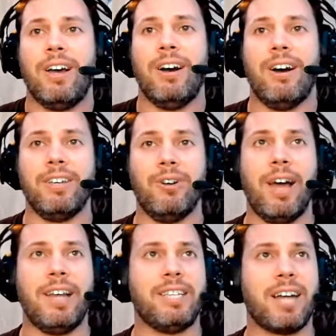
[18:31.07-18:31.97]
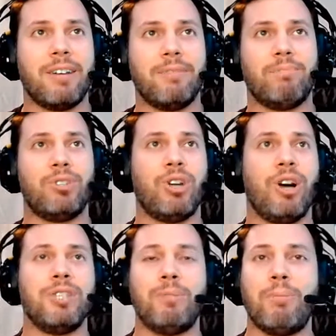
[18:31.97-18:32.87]
And he's gotten
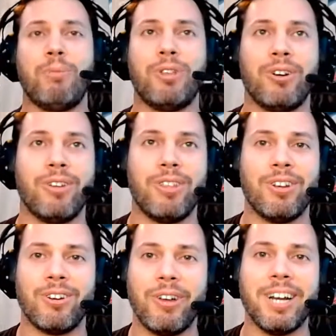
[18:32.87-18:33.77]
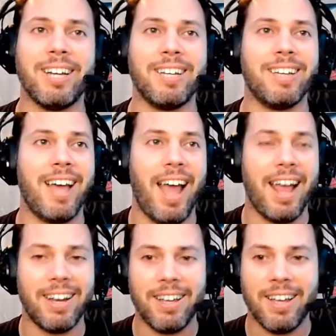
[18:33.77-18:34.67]
tons of people that are great at it.
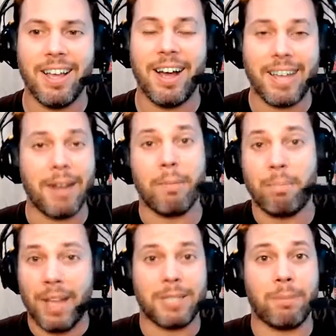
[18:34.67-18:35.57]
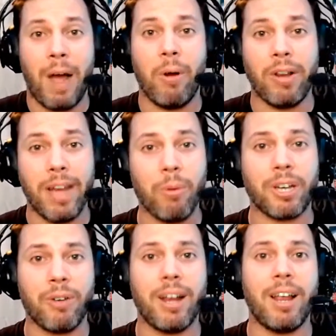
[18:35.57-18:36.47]
And again, that's the power of
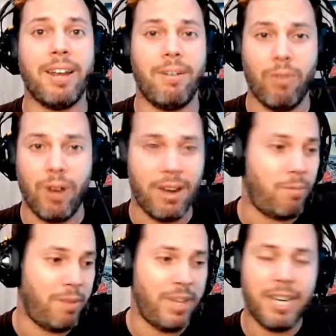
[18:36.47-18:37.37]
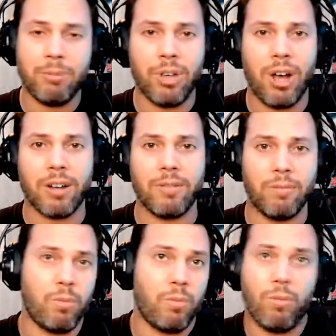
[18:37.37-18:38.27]
networking, right? Me and him talk
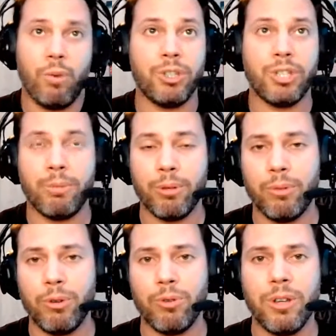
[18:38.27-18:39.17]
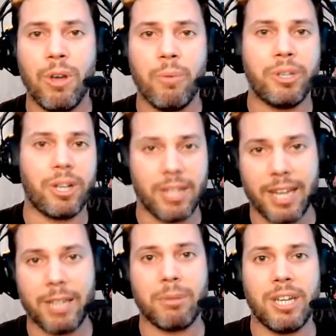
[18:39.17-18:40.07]
once in a blue moon. We talked a
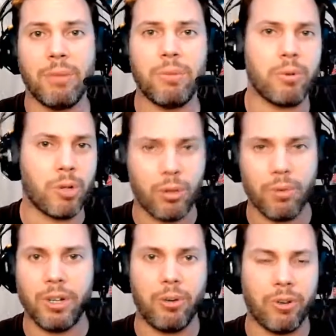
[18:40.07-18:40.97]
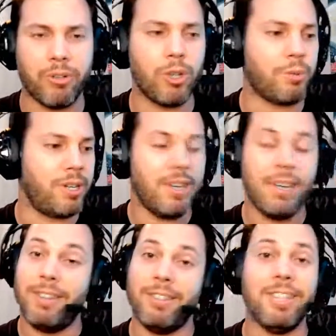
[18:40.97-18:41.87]
lot at the beginning. We were, we were close, but
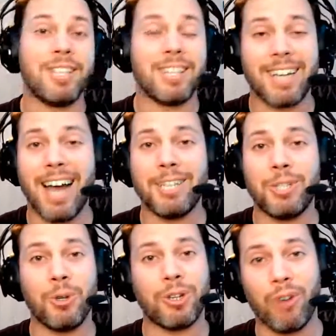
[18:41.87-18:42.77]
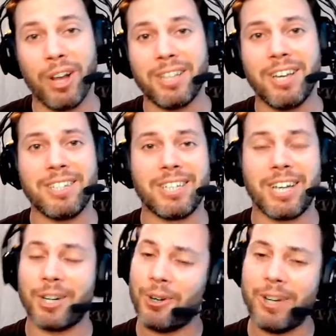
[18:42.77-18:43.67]
listen, the guy's doing great things. He's
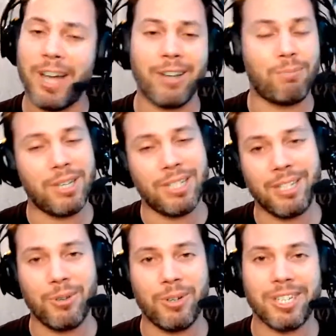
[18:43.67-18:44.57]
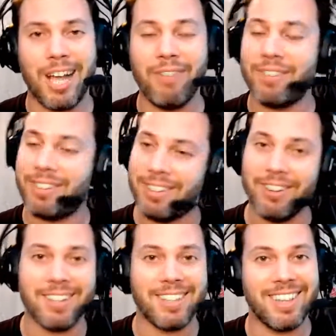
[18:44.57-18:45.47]
got a girl now. He's busy doing his life.
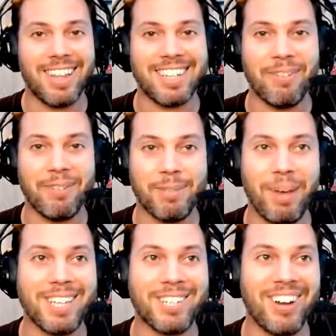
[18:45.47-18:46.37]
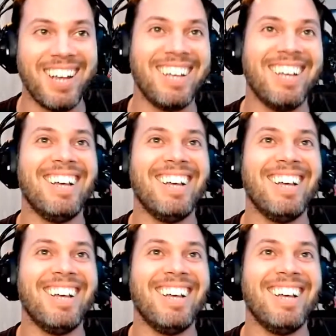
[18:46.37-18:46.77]
Give him a space, right?